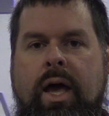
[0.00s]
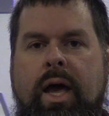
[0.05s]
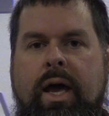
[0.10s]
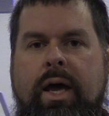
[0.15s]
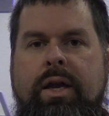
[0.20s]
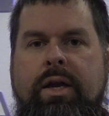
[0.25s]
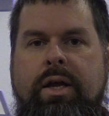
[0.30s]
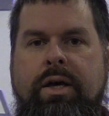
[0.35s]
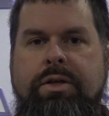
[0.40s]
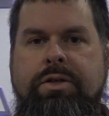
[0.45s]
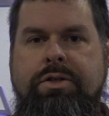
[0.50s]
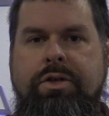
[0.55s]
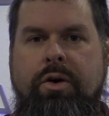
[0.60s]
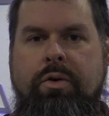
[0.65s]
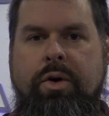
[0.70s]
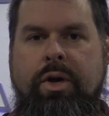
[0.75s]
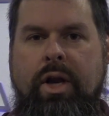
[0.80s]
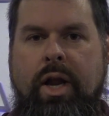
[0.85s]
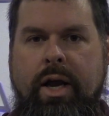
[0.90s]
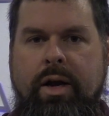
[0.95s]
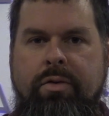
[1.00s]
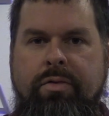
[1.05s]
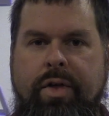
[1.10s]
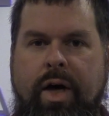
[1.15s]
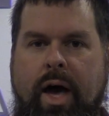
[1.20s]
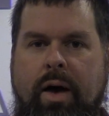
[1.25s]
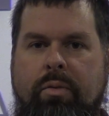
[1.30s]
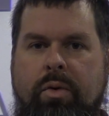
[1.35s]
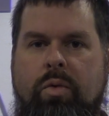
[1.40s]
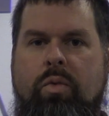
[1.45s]
And so in light of
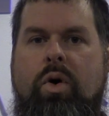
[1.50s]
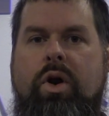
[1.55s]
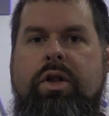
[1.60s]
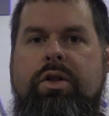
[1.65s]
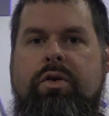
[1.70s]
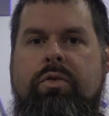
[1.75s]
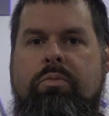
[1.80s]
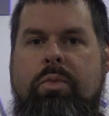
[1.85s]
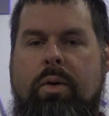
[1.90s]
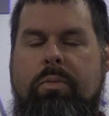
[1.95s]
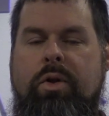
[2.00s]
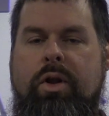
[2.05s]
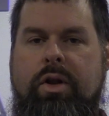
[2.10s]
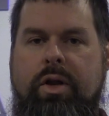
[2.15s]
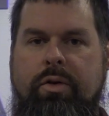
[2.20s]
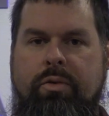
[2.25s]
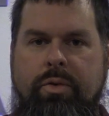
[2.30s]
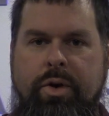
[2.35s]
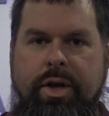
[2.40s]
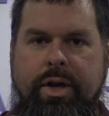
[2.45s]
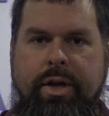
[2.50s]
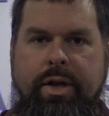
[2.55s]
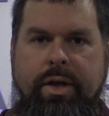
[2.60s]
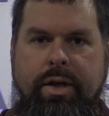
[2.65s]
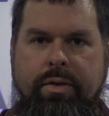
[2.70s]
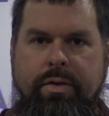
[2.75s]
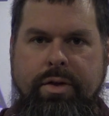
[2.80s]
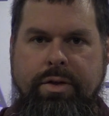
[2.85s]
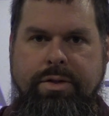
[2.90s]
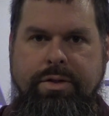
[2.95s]
that, we wanted to publicly read
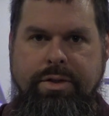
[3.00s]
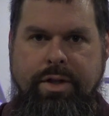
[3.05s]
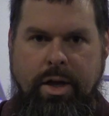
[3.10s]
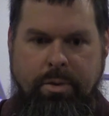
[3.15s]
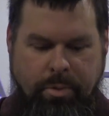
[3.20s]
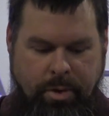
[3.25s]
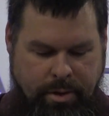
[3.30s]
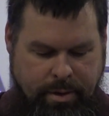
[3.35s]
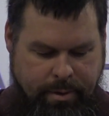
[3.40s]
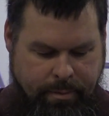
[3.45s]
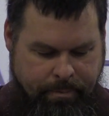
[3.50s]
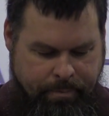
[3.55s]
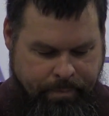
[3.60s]
this statement.